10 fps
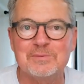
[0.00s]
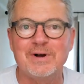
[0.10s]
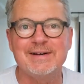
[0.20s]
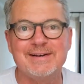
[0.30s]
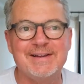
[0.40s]

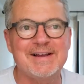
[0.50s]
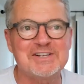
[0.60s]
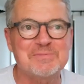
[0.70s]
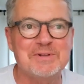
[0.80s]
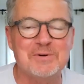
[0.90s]
Why did he
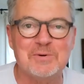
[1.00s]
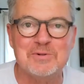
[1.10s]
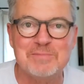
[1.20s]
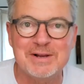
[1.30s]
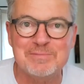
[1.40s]
ask me to hold
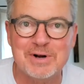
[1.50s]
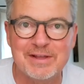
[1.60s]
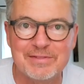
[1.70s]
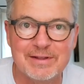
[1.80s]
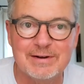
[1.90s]
my
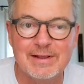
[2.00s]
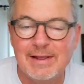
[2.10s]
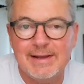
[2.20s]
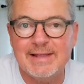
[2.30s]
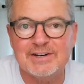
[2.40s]
breath? And
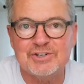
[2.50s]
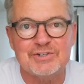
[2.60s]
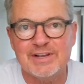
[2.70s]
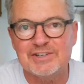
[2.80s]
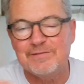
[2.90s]
again, it just
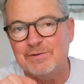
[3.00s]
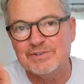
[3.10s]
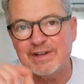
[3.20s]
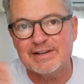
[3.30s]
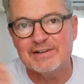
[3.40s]
takes a few
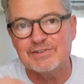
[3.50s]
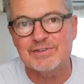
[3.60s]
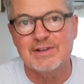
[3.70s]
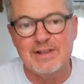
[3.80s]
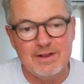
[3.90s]
seconds.